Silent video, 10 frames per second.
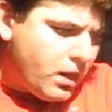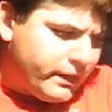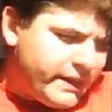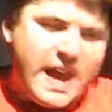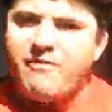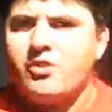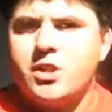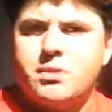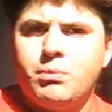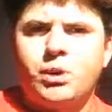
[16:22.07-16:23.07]
left
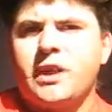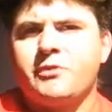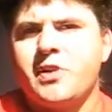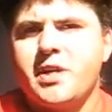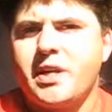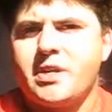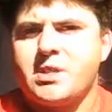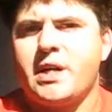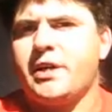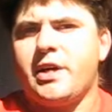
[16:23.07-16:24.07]
multithreading as
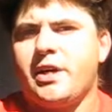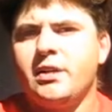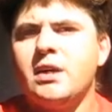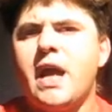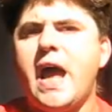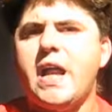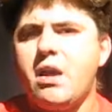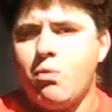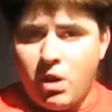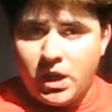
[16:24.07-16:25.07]
an idea.
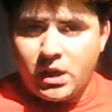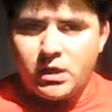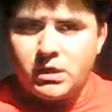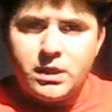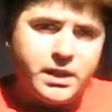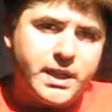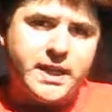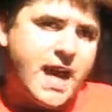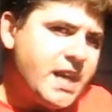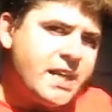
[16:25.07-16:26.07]
Anyone in
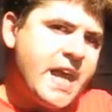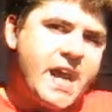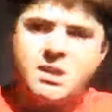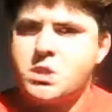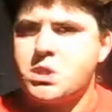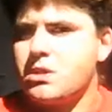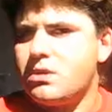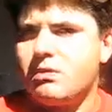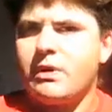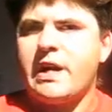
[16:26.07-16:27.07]
any next
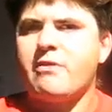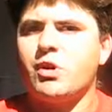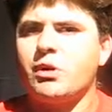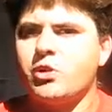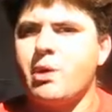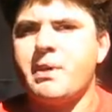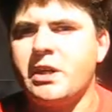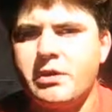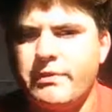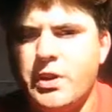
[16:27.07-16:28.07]
whatever job
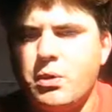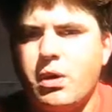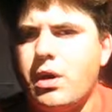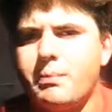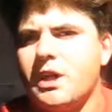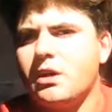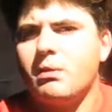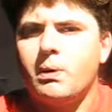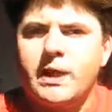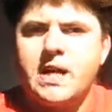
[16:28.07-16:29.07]
interview or
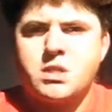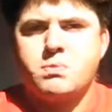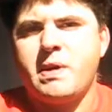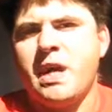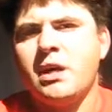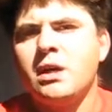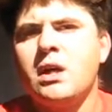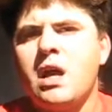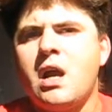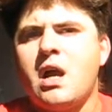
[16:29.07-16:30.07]
opinion will ask me,
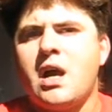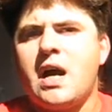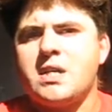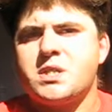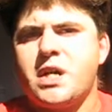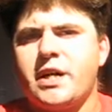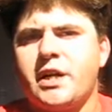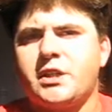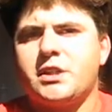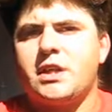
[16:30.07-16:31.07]
I say
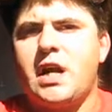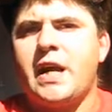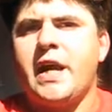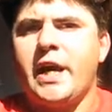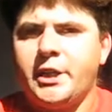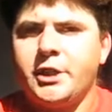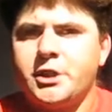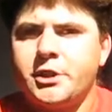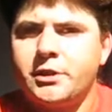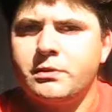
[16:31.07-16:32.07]
that I hate it.